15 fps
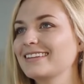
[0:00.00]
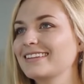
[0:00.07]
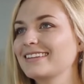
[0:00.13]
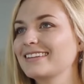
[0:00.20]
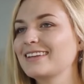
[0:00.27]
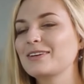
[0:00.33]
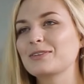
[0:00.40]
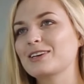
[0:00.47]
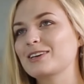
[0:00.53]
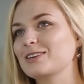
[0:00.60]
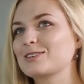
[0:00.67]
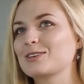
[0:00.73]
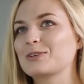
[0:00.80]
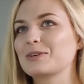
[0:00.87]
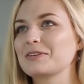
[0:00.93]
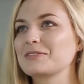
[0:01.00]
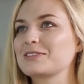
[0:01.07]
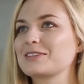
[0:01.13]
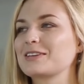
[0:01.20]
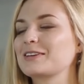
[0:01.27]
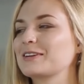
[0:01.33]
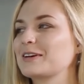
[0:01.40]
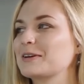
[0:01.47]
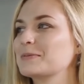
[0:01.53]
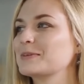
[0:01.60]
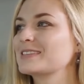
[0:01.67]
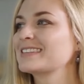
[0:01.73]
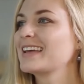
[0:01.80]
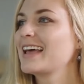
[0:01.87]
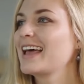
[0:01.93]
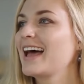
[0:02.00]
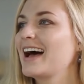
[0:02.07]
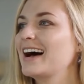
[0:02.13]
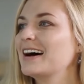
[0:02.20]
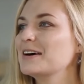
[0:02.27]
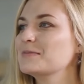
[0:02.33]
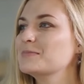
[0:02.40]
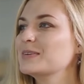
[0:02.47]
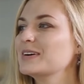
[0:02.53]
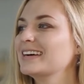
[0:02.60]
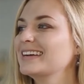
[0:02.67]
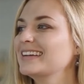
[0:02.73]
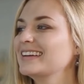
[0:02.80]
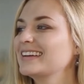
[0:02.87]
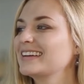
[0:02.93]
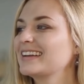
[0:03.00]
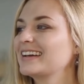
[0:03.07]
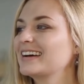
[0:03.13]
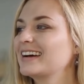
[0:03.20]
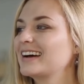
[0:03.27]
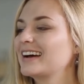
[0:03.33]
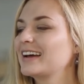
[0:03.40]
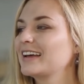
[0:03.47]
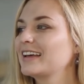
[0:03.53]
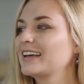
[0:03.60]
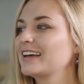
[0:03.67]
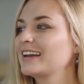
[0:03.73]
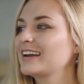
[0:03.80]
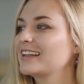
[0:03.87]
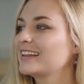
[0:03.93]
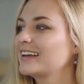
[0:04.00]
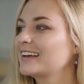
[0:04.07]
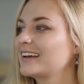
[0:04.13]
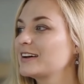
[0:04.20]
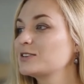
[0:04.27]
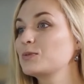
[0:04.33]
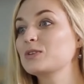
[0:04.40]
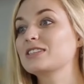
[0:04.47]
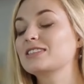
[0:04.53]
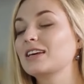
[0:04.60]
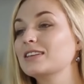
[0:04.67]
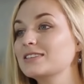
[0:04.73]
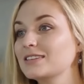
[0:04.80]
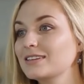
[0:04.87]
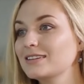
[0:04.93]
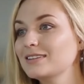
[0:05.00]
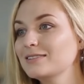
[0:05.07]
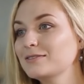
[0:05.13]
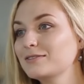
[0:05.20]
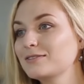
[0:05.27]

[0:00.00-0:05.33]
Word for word: they don't take assault rifles to kill animals, uh, but I and I like guys who are sensitive